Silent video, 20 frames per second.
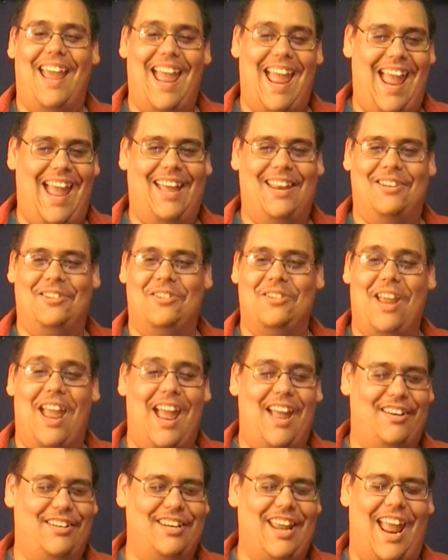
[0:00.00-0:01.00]
and
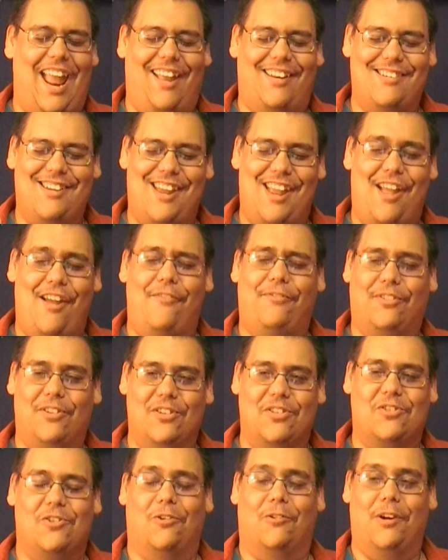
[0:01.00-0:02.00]
if the
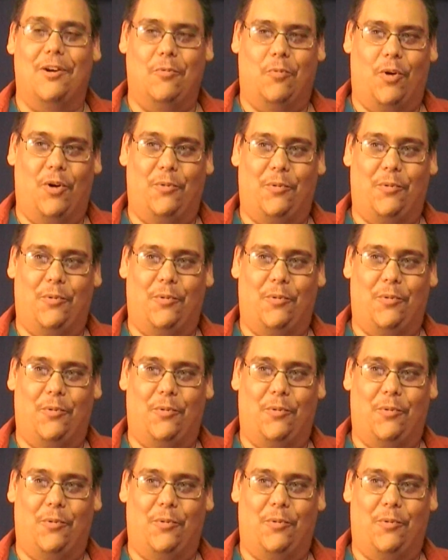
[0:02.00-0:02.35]
story were